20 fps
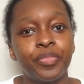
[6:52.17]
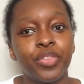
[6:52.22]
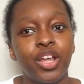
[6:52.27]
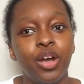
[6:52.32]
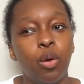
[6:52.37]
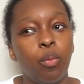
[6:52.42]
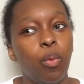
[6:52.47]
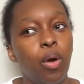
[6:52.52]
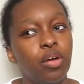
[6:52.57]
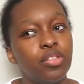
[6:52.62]

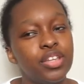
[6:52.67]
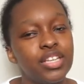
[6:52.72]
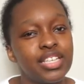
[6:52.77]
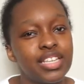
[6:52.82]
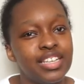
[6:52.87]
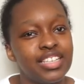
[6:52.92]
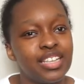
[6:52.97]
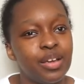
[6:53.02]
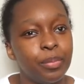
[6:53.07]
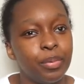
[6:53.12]
while this
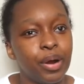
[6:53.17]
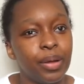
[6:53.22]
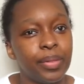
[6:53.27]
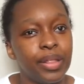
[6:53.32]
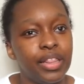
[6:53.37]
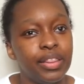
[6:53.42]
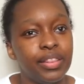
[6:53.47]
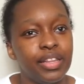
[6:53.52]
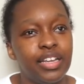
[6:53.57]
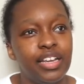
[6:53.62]
isn't
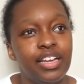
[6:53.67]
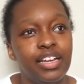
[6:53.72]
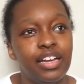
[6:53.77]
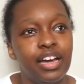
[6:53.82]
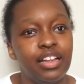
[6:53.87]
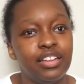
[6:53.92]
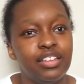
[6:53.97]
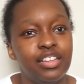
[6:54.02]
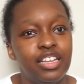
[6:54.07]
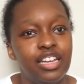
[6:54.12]
probably
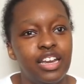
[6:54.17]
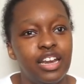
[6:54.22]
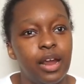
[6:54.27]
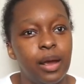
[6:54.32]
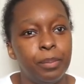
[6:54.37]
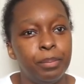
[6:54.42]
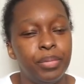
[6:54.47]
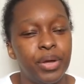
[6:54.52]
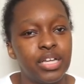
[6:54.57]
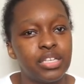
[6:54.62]
the
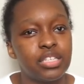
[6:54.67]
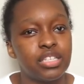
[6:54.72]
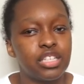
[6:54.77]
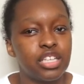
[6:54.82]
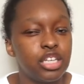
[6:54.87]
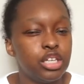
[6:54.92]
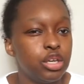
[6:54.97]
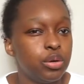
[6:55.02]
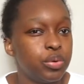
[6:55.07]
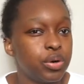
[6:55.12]
best
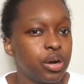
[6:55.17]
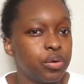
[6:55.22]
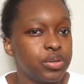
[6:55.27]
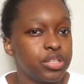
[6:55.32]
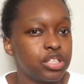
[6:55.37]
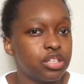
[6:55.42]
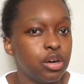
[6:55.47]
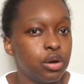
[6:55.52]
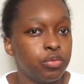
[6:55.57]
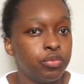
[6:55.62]
thing you would always
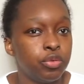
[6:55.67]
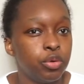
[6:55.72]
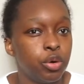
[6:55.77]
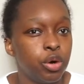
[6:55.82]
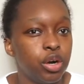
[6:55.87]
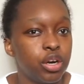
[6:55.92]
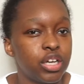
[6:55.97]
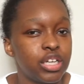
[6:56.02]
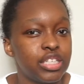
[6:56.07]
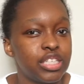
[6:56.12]
go
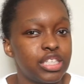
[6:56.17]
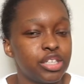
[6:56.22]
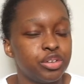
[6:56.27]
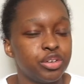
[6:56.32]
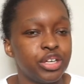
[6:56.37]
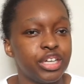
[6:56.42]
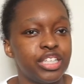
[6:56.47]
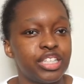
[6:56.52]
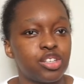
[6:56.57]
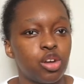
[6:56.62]
for,
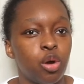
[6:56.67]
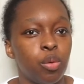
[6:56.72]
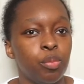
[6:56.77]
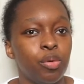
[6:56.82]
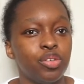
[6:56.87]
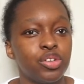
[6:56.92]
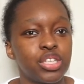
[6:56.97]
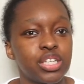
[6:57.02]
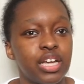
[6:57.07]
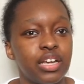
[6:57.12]
considering it's
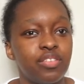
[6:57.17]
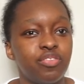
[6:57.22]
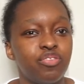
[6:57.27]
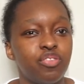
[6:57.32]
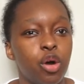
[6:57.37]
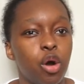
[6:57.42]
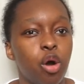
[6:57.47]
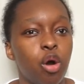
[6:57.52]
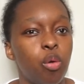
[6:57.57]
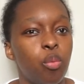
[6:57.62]
almost like
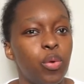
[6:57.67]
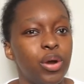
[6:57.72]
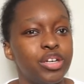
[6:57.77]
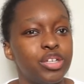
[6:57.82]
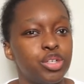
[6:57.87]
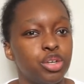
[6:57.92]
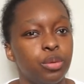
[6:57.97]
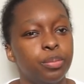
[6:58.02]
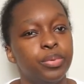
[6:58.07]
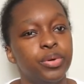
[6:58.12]
fall,
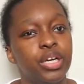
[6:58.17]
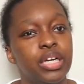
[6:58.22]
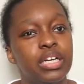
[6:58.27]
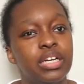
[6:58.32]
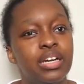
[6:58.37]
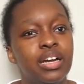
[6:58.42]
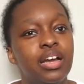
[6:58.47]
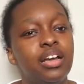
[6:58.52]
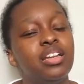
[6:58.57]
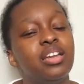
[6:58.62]
winter, but
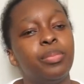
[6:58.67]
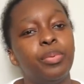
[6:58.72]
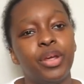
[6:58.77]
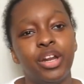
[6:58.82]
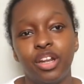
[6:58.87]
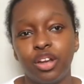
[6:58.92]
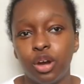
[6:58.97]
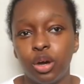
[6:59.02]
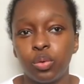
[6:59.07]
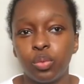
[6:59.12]

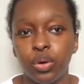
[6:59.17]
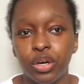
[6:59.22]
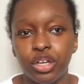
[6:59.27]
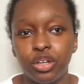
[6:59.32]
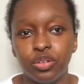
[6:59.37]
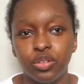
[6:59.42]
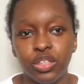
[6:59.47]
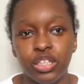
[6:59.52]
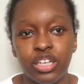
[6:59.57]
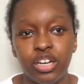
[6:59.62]
depending on where
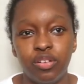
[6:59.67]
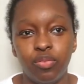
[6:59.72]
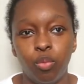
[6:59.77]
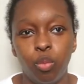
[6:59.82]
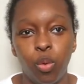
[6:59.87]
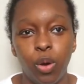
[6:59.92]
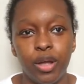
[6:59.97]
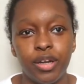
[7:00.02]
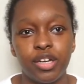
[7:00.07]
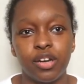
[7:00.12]
you live,
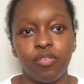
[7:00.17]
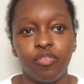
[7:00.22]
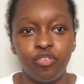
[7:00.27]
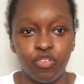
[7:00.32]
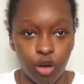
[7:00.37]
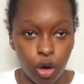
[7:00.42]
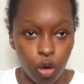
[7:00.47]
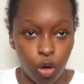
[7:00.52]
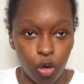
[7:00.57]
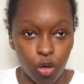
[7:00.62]
what
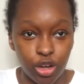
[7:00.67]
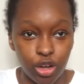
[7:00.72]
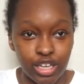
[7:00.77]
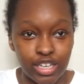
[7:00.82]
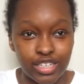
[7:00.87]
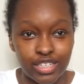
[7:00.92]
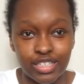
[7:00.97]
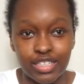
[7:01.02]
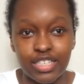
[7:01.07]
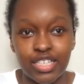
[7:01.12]
fall
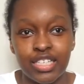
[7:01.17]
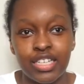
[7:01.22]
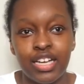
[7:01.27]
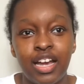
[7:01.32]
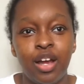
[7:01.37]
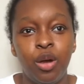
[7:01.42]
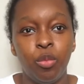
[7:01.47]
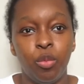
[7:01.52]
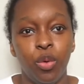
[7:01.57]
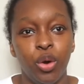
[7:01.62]
is,
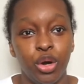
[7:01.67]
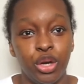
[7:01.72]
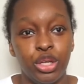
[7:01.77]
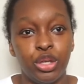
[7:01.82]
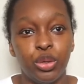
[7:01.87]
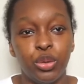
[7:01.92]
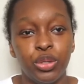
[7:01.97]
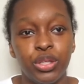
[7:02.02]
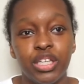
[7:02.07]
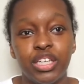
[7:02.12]
where
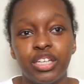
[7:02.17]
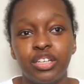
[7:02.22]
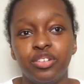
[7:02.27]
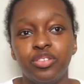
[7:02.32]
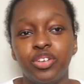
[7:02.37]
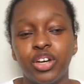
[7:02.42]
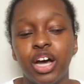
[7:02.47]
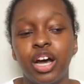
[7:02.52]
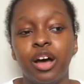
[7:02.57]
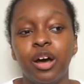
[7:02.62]
you live,
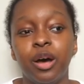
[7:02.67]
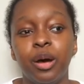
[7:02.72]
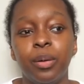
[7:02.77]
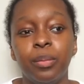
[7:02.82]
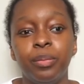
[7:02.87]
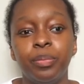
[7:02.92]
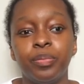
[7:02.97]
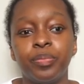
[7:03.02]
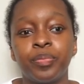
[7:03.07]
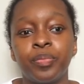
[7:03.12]

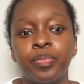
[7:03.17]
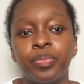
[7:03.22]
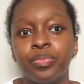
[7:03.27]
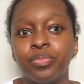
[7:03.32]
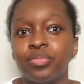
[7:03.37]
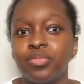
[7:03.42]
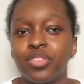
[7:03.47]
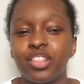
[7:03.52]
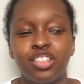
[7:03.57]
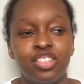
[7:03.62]
um,
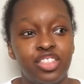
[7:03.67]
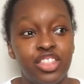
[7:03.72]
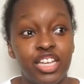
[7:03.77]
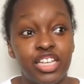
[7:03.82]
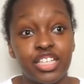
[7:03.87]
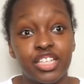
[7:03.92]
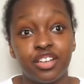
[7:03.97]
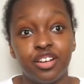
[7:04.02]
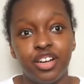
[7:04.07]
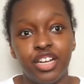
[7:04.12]
this
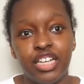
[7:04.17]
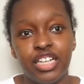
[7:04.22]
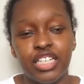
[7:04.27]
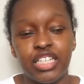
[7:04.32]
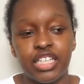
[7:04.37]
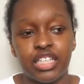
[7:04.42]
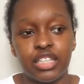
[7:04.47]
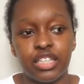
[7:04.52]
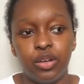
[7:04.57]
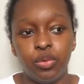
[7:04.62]
could
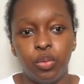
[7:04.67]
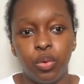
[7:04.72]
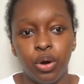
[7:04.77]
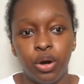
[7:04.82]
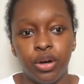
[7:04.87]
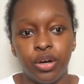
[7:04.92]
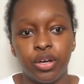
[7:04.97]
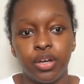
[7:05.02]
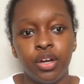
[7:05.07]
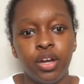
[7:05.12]
easily
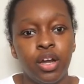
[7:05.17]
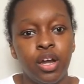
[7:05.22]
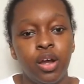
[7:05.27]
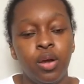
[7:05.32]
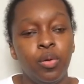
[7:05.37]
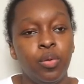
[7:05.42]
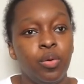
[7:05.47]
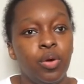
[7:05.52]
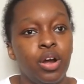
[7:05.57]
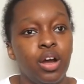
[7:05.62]
work.
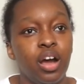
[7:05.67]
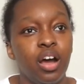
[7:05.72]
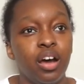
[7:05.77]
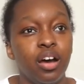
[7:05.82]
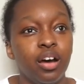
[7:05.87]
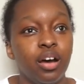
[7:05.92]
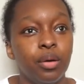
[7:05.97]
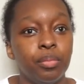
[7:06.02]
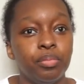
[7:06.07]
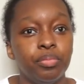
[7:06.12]

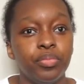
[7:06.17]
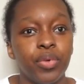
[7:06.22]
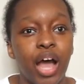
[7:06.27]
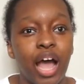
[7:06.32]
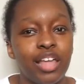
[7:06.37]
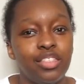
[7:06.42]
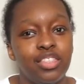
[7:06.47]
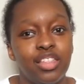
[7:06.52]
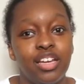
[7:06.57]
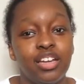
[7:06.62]
um
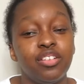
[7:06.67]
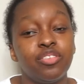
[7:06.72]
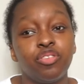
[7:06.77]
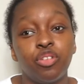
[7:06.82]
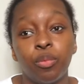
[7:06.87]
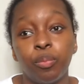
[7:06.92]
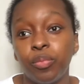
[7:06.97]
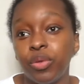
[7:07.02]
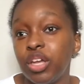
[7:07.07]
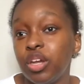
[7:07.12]
I think for
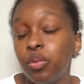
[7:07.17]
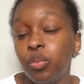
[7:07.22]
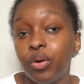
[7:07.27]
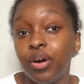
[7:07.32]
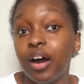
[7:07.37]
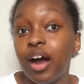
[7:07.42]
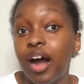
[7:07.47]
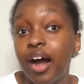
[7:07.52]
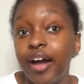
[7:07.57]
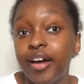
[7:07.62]
me,
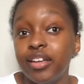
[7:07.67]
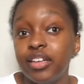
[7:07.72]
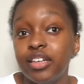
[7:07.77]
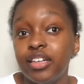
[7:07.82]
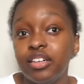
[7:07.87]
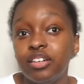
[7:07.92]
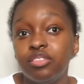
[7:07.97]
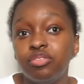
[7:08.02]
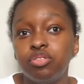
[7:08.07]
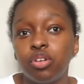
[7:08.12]
where I
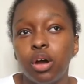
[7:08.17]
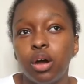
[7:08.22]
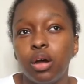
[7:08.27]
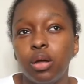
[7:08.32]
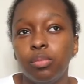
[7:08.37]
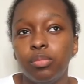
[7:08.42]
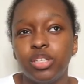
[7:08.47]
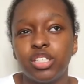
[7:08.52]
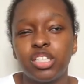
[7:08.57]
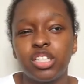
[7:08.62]
live,
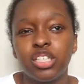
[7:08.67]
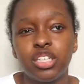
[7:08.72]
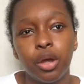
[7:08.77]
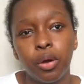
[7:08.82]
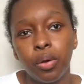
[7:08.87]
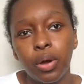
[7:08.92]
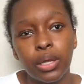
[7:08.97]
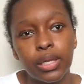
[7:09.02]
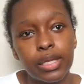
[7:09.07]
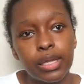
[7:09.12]
um it's still
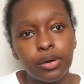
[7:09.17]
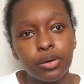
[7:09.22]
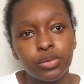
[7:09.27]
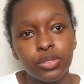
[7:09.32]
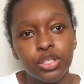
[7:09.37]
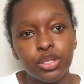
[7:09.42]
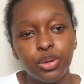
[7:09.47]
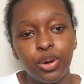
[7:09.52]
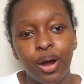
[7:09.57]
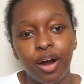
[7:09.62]
a little
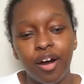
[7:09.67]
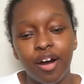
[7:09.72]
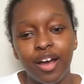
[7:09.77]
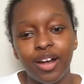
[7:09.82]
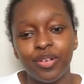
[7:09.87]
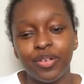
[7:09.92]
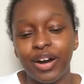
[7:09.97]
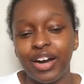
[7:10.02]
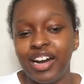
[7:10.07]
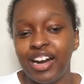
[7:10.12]
too hot
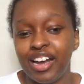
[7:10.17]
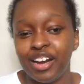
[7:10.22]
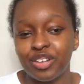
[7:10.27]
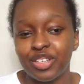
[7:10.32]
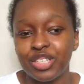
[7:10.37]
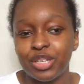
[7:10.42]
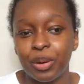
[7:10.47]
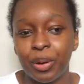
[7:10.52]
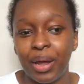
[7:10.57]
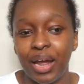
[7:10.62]
right now,
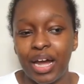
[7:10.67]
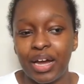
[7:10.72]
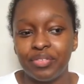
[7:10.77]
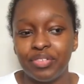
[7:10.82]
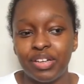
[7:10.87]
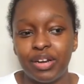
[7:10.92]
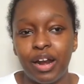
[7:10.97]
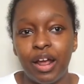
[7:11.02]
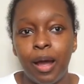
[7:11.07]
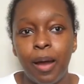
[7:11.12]
so I
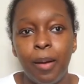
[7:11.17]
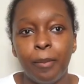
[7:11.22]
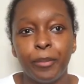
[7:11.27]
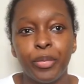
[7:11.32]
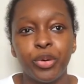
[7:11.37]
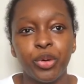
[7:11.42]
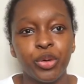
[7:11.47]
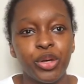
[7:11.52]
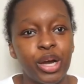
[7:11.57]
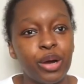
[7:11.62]
haven't
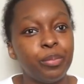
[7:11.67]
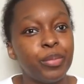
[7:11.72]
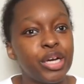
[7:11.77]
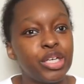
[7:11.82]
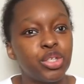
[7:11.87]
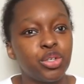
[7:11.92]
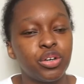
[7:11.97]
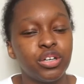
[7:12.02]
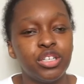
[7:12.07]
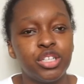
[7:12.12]
pulled out my
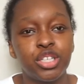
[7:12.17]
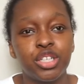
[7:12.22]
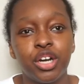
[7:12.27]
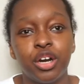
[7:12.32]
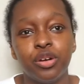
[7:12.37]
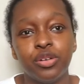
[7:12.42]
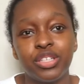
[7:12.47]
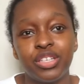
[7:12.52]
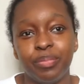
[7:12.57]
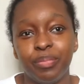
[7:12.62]
trench
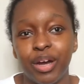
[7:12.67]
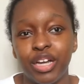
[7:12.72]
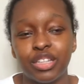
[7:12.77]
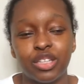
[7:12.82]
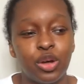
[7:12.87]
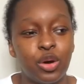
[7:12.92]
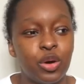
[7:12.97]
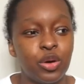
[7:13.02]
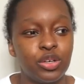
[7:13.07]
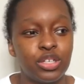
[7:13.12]
coats and my
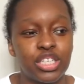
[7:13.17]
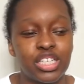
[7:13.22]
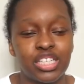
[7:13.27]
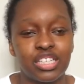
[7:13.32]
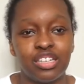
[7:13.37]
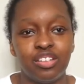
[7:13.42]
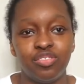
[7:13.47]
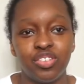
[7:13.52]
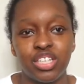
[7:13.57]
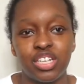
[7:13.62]
long
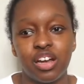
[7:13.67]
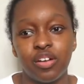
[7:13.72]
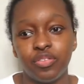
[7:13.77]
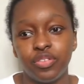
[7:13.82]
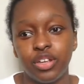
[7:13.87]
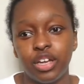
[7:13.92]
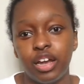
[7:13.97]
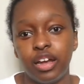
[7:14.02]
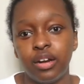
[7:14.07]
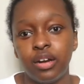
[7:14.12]
sleeve stuff
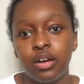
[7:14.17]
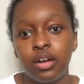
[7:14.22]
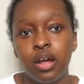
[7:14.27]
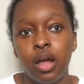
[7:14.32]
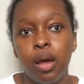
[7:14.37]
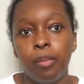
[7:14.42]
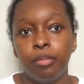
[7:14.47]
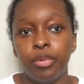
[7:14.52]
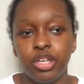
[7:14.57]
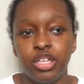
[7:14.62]
yet,
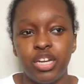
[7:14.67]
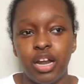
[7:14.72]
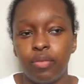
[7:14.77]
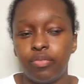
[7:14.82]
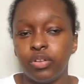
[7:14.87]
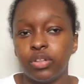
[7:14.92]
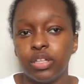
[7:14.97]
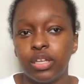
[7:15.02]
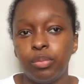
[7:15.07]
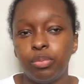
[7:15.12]
but
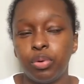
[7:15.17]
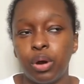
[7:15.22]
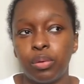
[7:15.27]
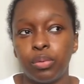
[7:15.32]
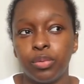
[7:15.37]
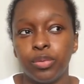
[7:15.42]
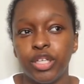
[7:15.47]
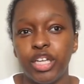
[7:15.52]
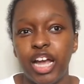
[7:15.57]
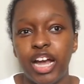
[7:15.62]
definitely
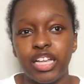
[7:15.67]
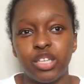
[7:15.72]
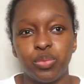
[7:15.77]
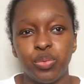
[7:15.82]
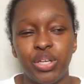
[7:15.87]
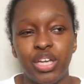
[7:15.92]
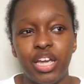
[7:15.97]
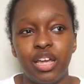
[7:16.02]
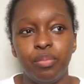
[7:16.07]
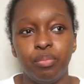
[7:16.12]
probably as we
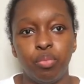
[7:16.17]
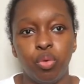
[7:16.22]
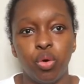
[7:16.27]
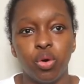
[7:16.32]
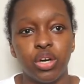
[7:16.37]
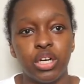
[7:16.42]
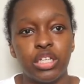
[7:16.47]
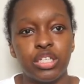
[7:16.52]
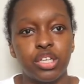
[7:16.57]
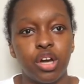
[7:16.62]
hit more
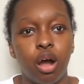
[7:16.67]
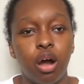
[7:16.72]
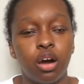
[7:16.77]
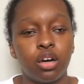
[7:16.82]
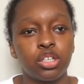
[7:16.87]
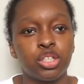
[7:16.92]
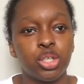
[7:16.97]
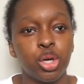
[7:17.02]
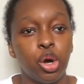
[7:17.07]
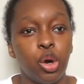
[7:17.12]
into
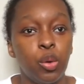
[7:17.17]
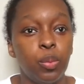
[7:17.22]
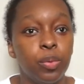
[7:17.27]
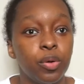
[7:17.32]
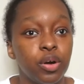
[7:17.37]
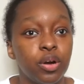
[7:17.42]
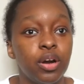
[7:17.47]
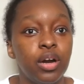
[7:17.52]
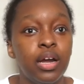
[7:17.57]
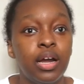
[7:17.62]

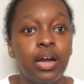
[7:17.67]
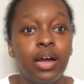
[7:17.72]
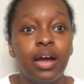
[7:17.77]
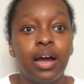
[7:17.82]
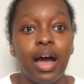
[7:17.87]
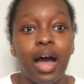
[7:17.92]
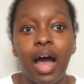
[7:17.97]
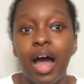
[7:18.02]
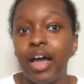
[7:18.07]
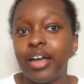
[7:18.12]
October,
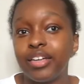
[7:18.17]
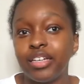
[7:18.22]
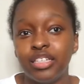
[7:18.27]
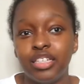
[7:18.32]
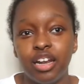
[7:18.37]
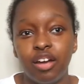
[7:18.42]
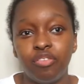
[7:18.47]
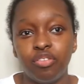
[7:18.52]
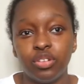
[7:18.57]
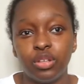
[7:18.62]
I could
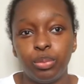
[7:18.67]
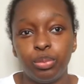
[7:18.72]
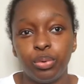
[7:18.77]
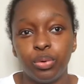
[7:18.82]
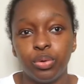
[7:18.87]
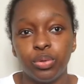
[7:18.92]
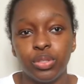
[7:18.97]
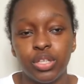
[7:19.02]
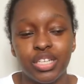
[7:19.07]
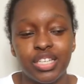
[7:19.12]
definitely
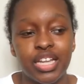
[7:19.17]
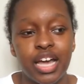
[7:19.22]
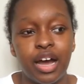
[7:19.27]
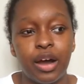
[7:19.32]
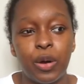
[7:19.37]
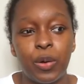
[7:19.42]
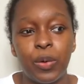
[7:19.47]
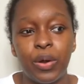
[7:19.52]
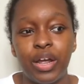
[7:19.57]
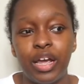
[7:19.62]
pull this
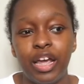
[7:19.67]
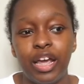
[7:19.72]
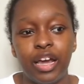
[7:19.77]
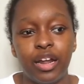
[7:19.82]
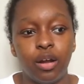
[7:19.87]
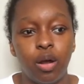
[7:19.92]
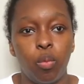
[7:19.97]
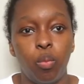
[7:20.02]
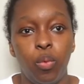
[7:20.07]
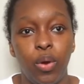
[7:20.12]
out and
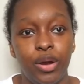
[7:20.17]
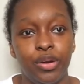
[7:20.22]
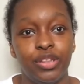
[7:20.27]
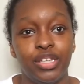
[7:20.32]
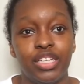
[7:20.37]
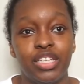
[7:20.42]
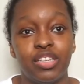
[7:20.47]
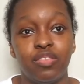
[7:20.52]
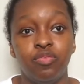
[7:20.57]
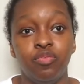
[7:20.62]
wear
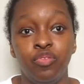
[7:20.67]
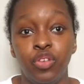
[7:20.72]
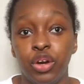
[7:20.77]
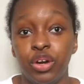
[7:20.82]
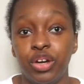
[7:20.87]
this very